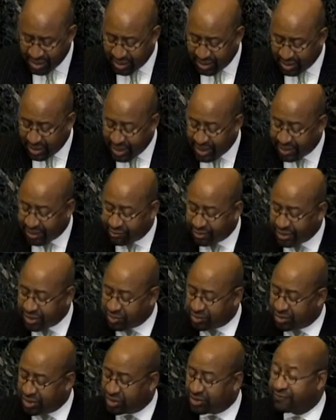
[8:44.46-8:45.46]
And the
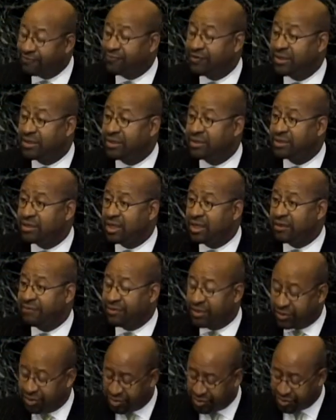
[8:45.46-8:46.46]
registration fees of
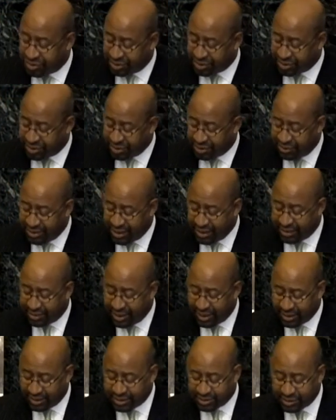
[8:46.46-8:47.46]
those New York City
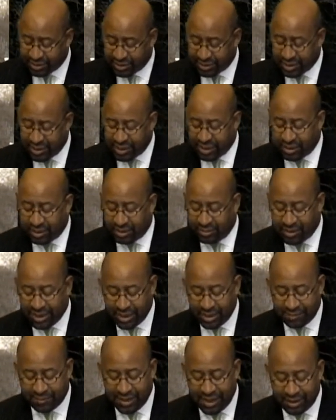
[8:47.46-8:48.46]
marathoners made
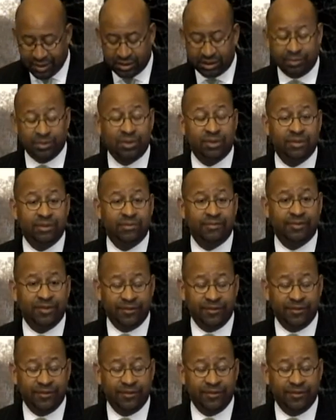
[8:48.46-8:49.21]
it possible for the